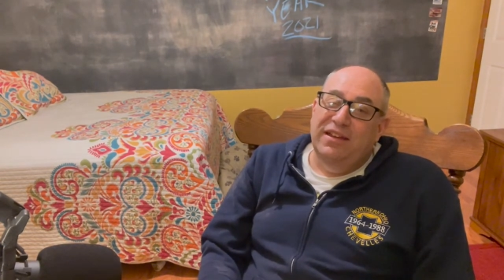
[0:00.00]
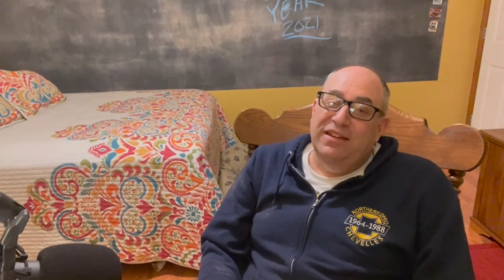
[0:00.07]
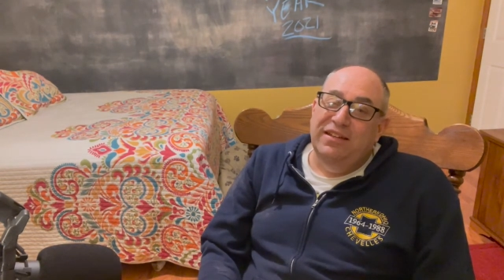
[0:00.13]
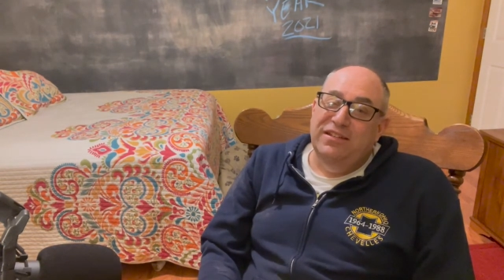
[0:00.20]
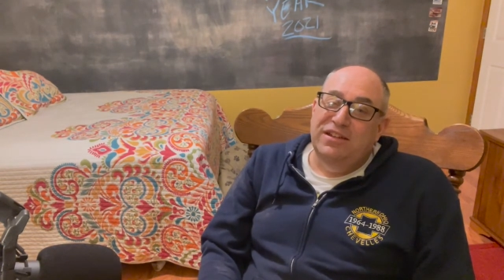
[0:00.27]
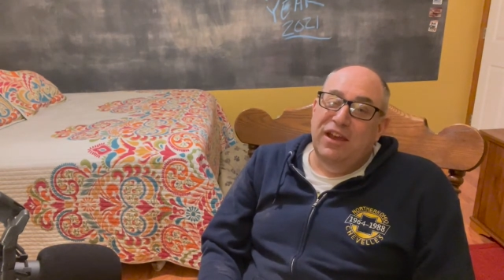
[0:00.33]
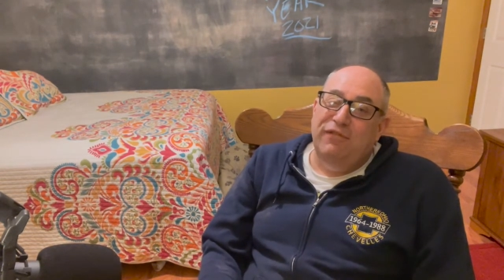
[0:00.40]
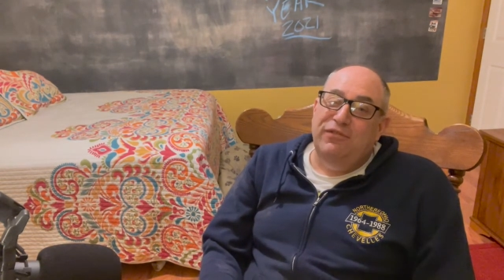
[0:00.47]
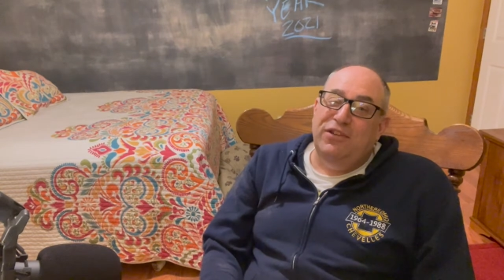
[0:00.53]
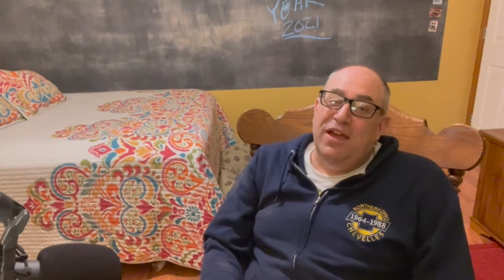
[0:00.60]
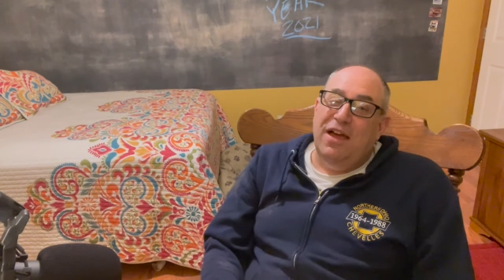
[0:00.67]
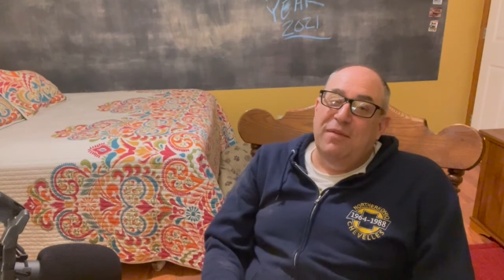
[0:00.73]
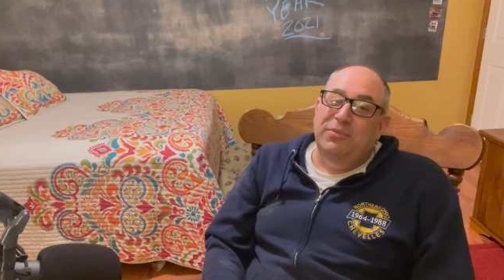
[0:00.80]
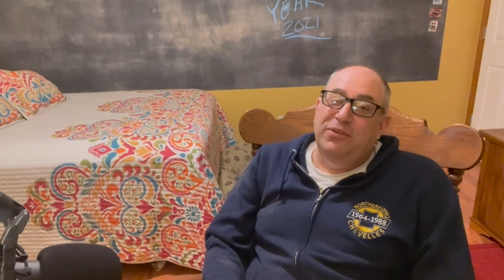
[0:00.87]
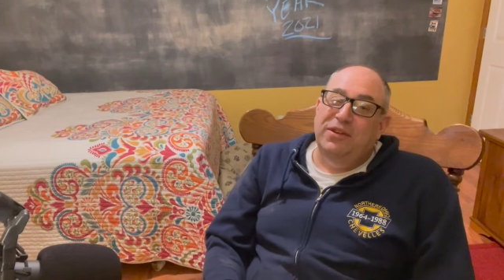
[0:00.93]
Jeff
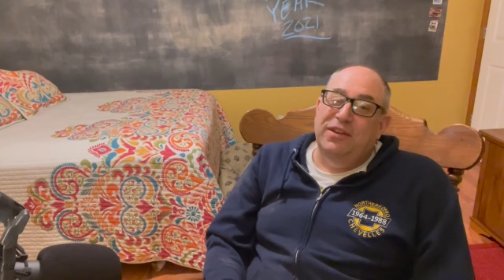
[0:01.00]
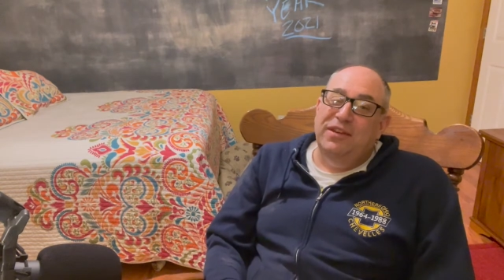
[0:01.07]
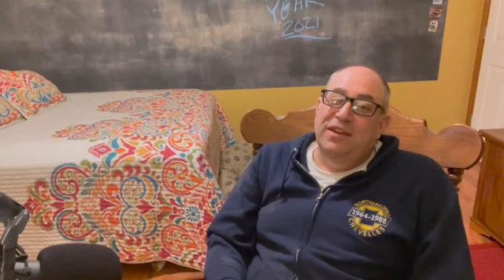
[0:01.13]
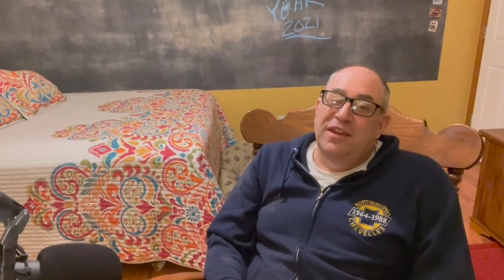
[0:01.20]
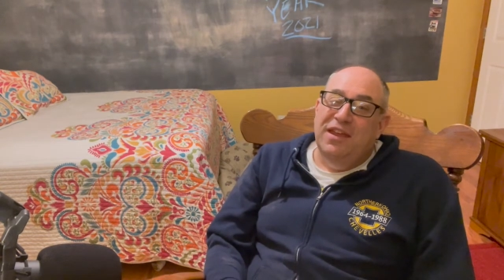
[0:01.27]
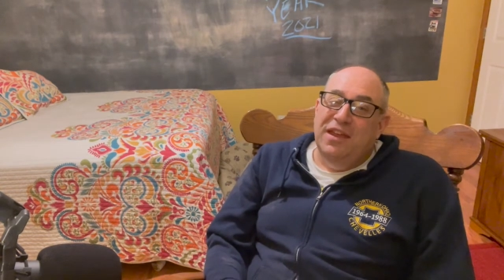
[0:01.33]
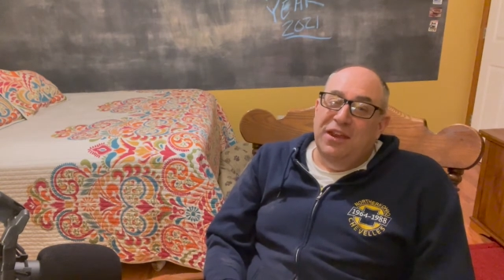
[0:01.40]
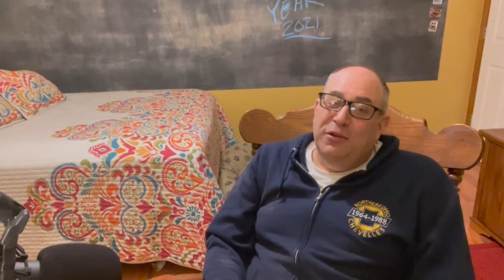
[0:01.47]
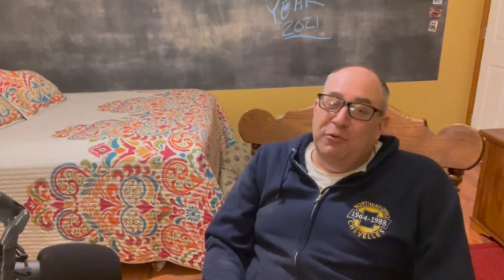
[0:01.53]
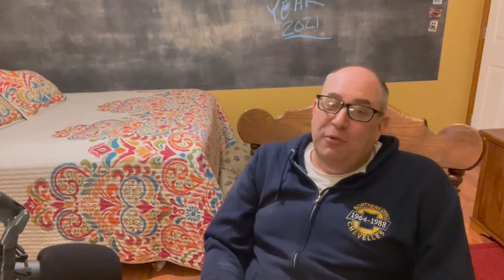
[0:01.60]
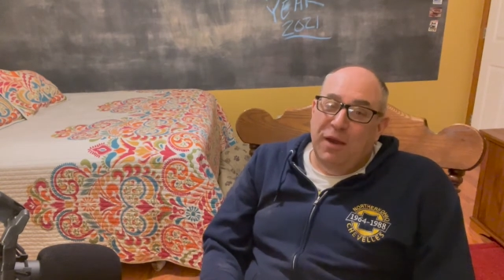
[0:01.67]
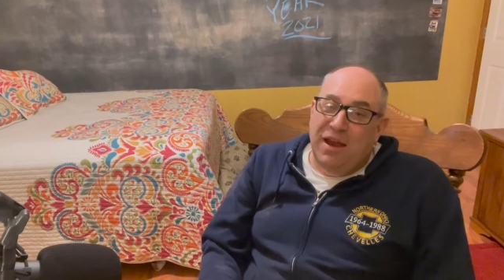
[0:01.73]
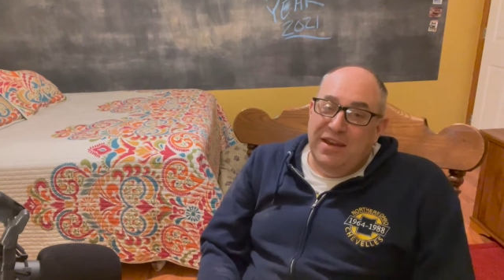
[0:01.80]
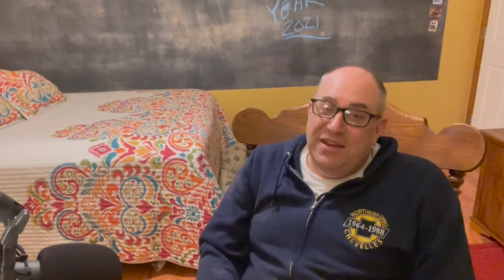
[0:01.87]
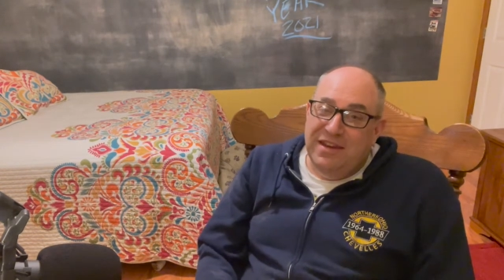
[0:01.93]
Thompson
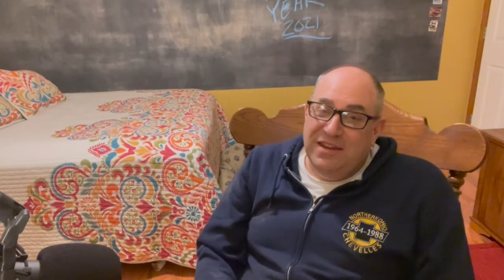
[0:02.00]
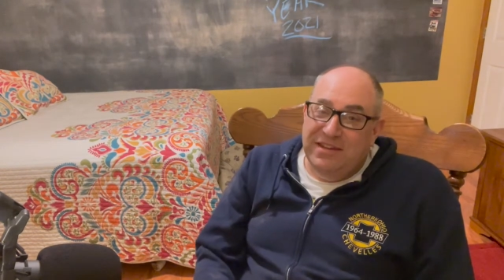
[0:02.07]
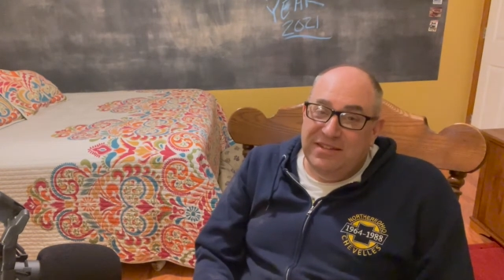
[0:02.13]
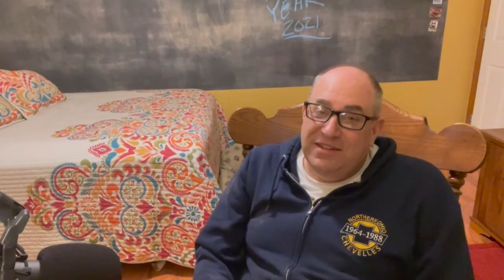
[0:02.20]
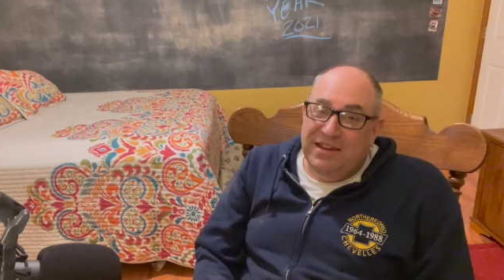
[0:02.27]
riding his